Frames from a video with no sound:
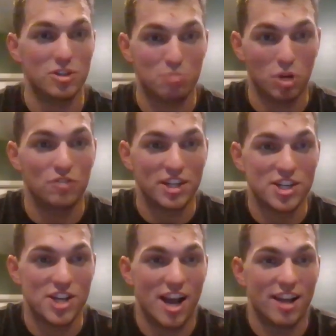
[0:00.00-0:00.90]
perfect
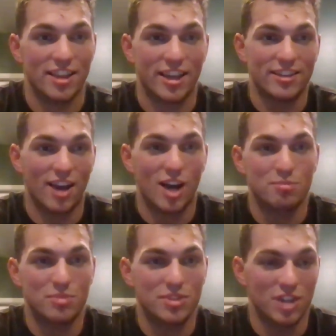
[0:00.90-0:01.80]
shot. Like God
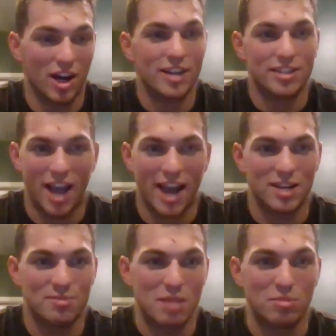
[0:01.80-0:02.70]
guided
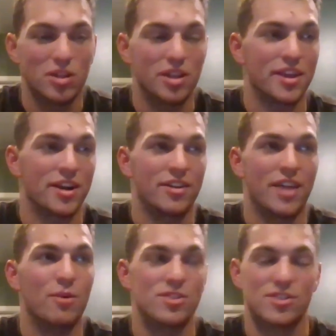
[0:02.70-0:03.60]
my bullet there. That
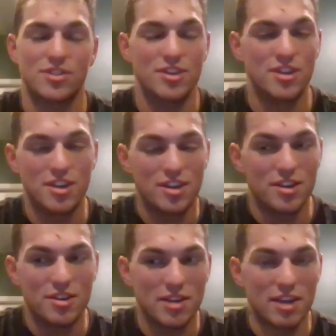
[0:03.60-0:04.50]
was,
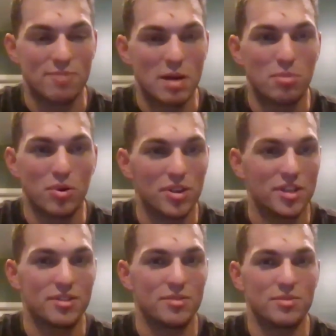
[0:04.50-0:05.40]
if my
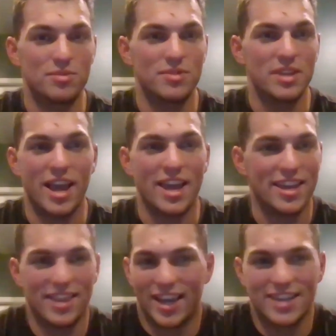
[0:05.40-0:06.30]
bullet,
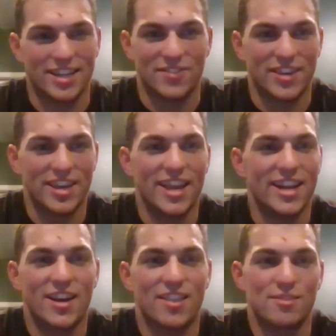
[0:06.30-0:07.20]
like I said, if it hit any
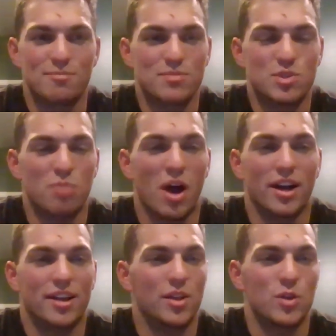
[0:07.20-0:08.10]
other
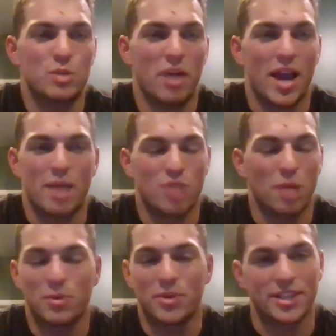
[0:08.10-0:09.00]
spot close by, I probably
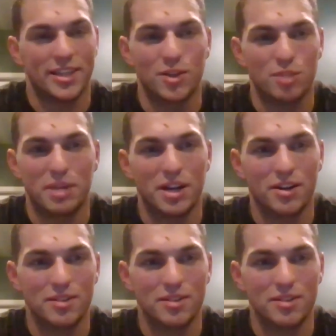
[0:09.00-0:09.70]
wouldn't have killed the bear.